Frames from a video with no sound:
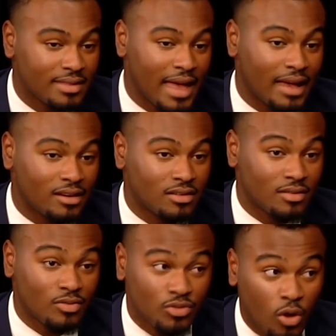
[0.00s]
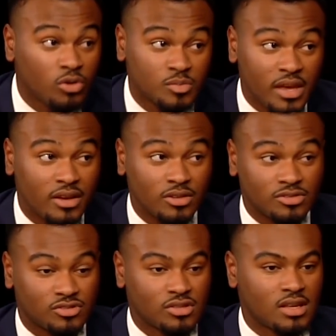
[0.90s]
That those
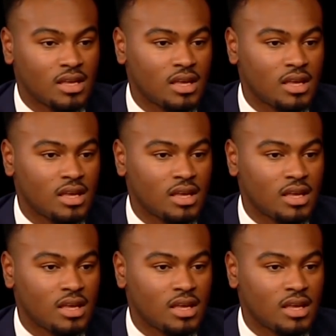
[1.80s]
males,